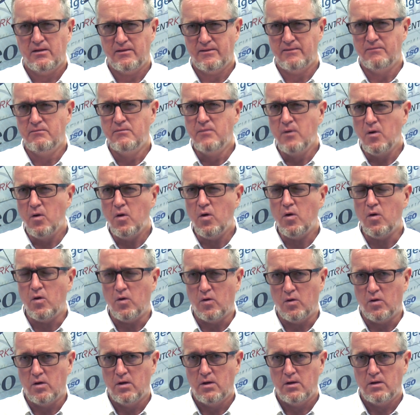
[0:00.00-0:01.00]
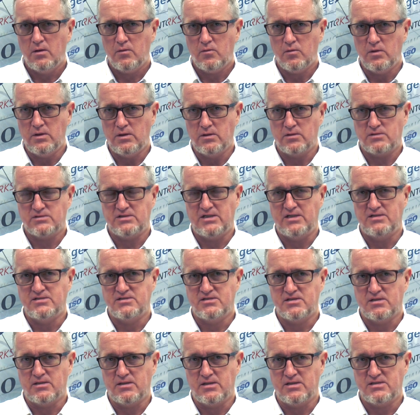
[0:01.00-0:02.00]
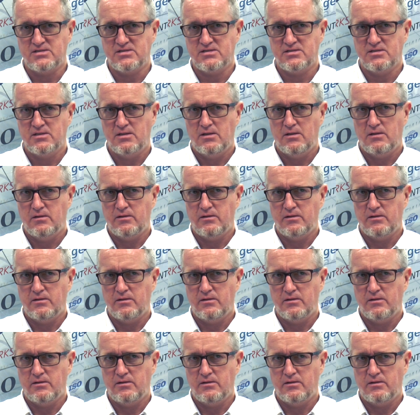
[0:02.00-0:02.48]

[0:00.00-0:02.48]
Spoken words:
the more we looked into this,